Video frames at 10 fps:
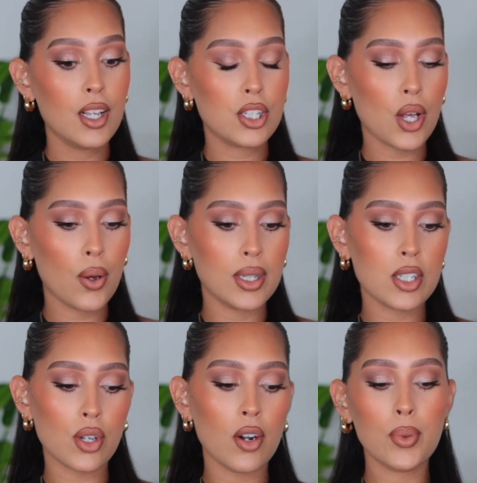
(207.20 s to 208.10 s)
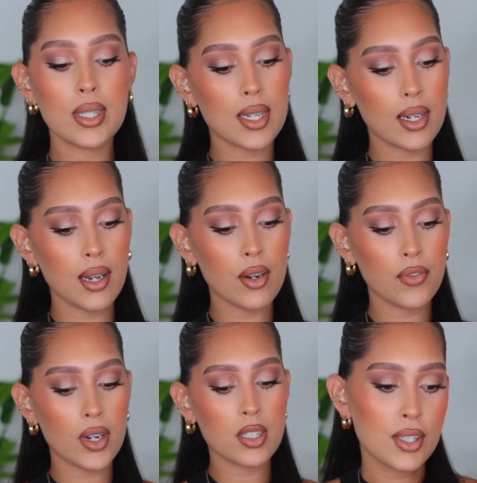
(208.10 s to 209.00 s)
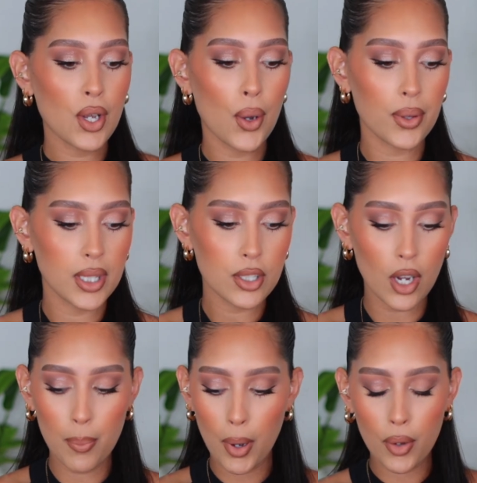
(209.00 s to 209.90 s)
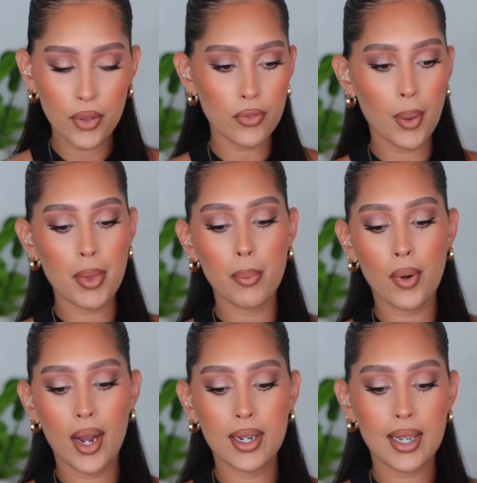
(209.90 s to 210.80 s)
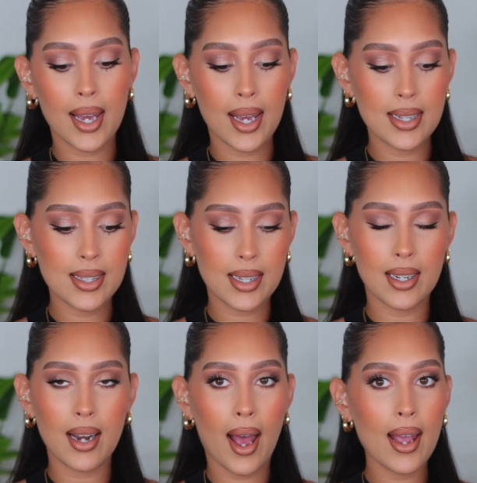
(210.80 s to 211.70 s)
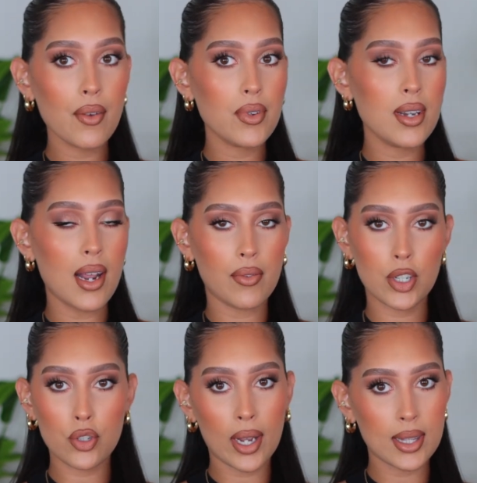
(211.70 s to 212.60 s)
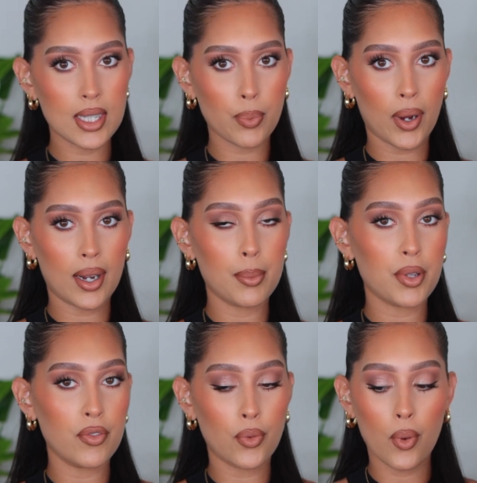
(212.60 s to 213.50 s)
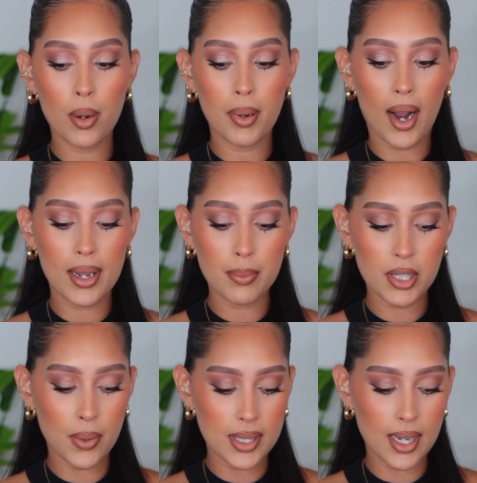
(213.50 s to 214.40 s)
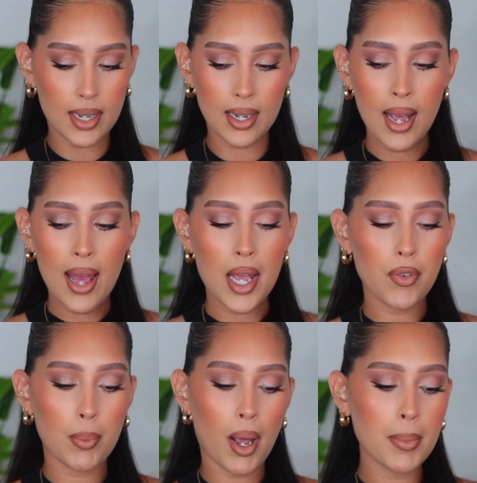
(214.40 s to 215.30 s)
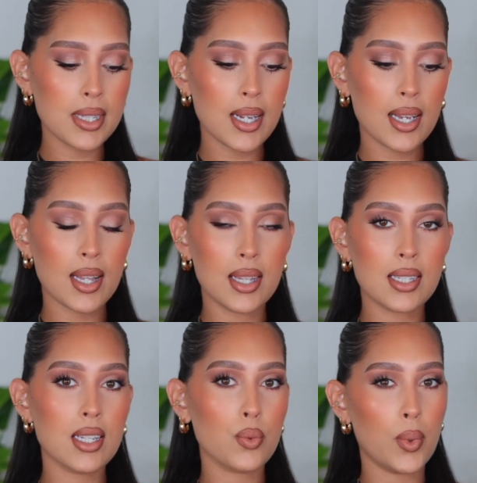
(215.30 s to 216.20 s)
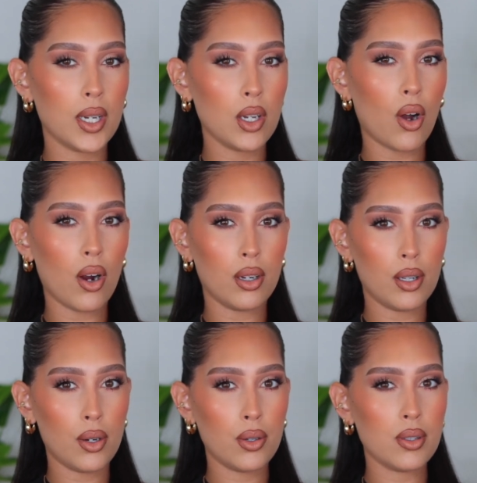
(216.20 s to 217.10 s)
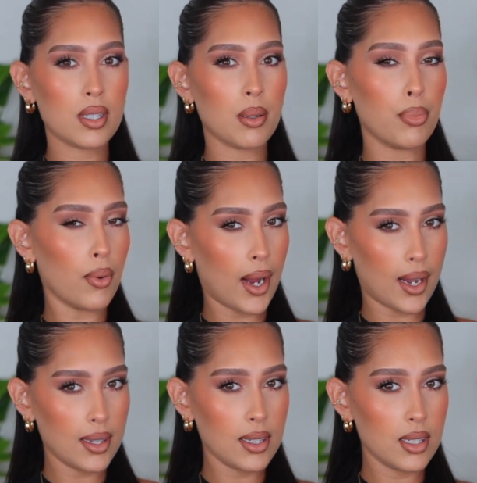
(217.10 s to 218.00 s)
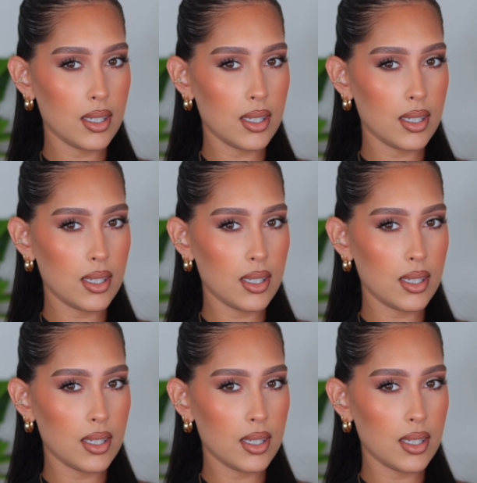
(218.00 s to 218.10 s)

So let's start off with skincare first. So these are both from the brand Cay Skin. I have never tried this brand before, but I am so excited. If I'm not mistaken, this is Winnie Harlow's brand